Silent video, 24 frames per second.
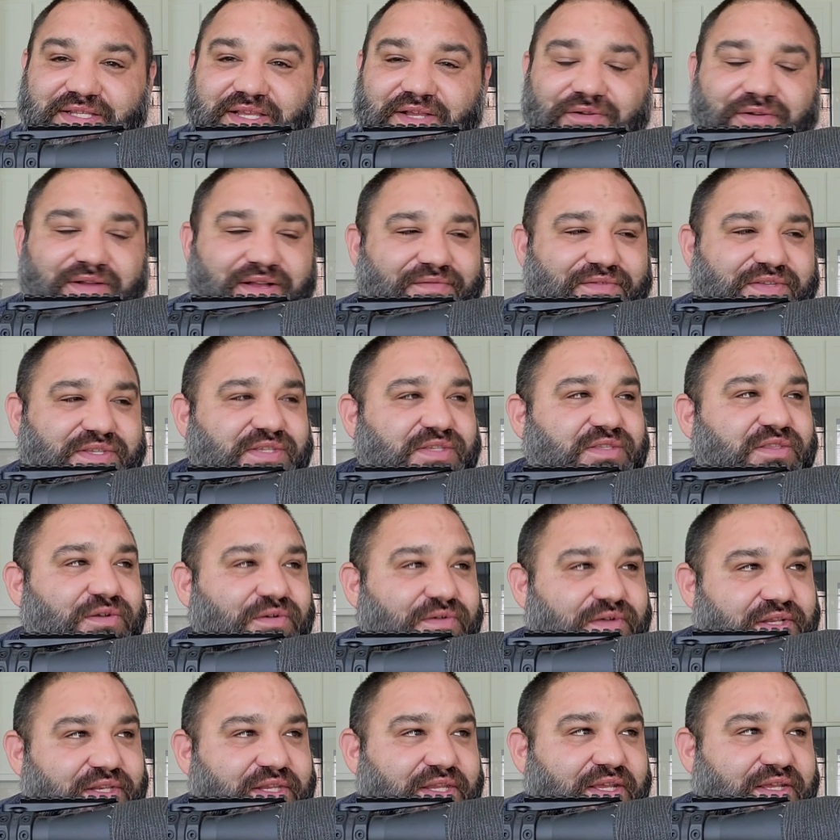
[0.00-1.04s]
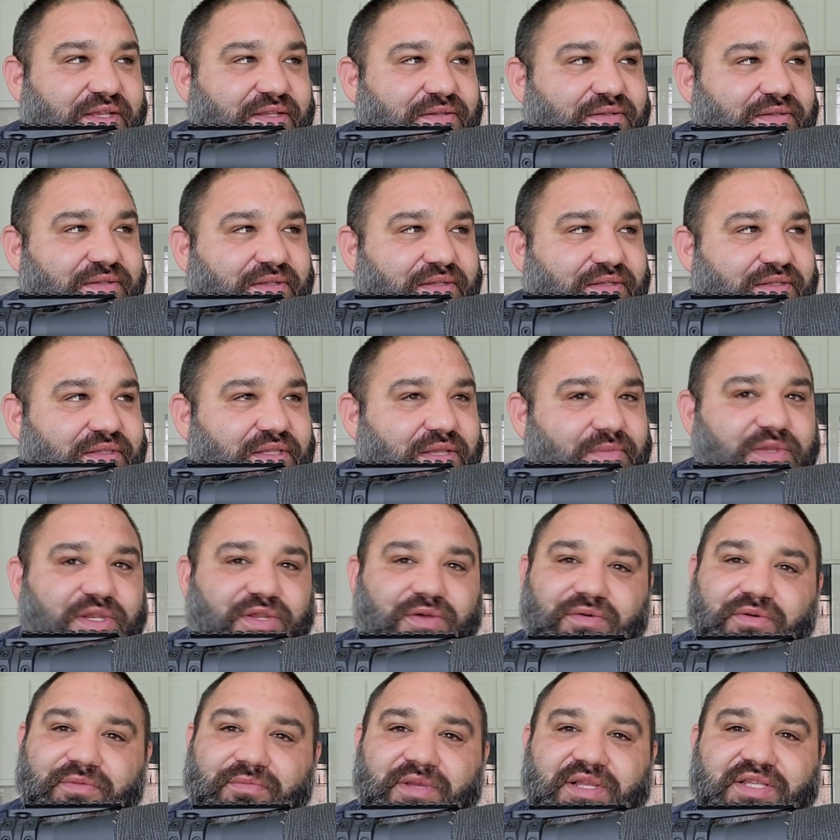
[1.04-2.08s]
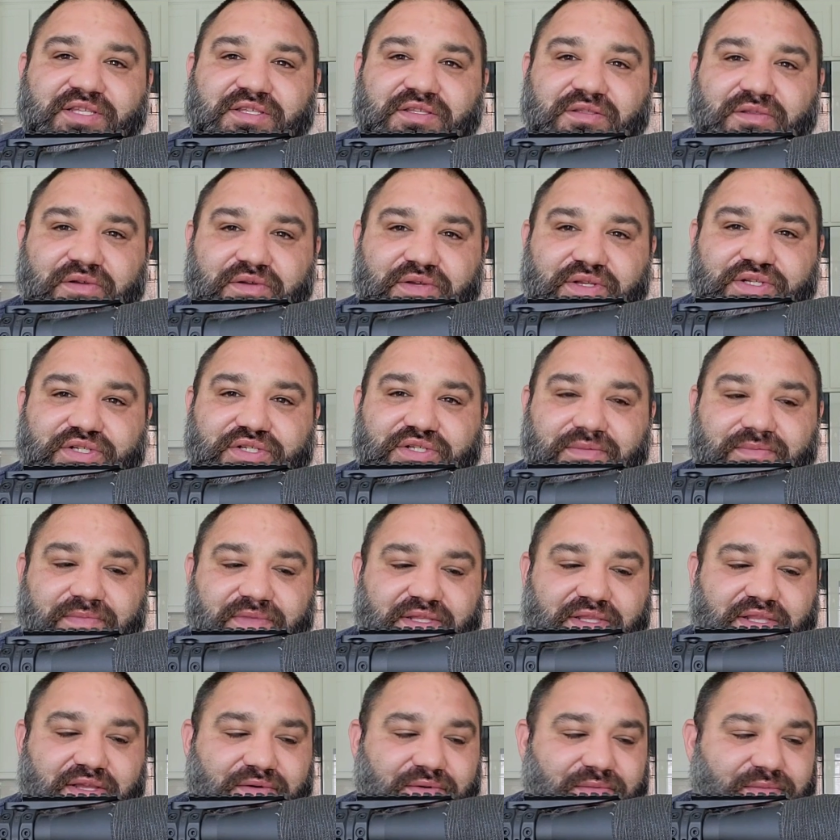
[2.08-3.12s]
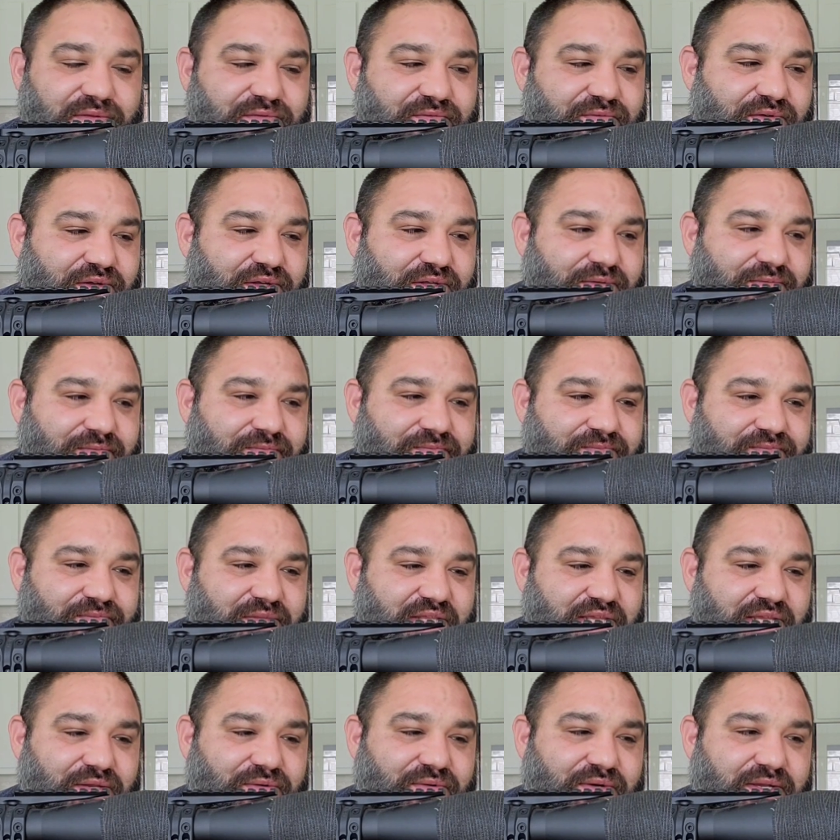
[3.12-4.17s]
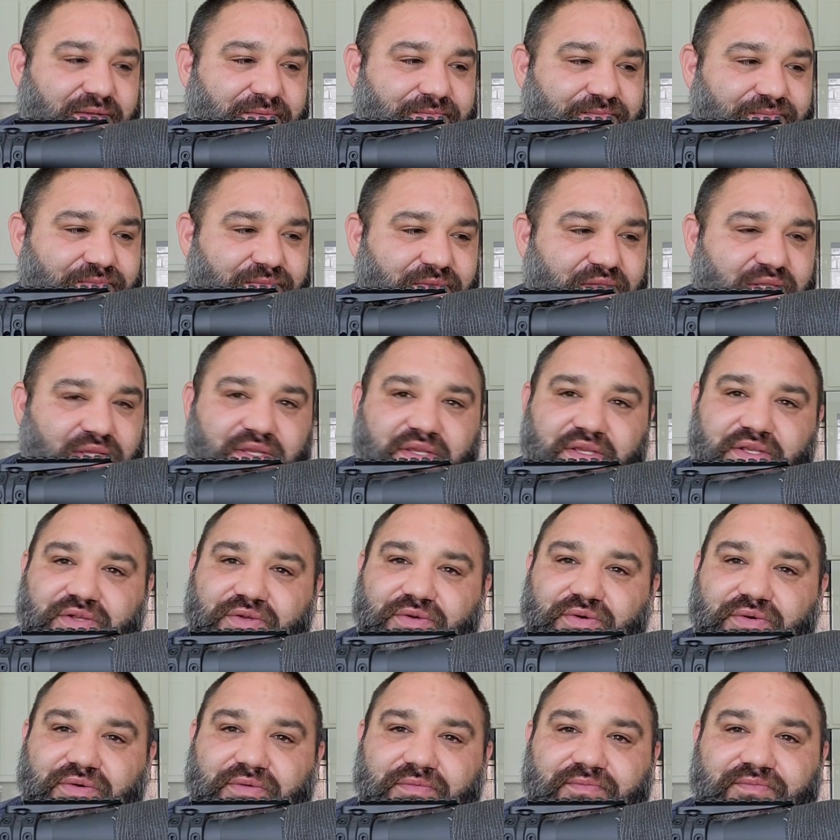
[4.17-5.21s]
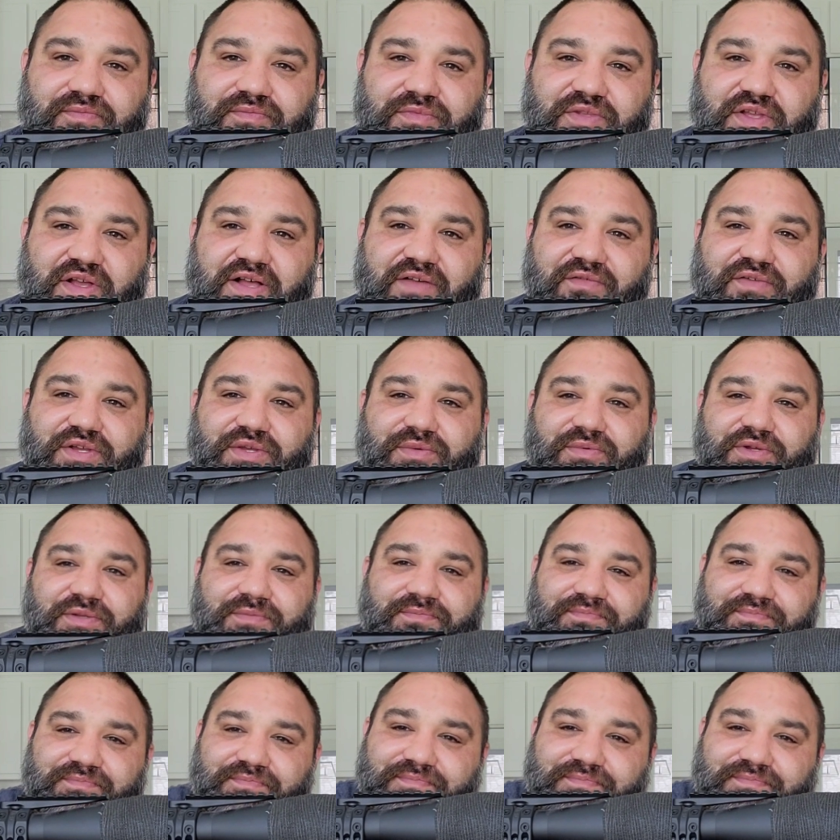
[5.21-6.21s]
I don't have a slogan yet. Let me know what my slogan should be. That would be fun. Anyway, cool. Y'all have a good one.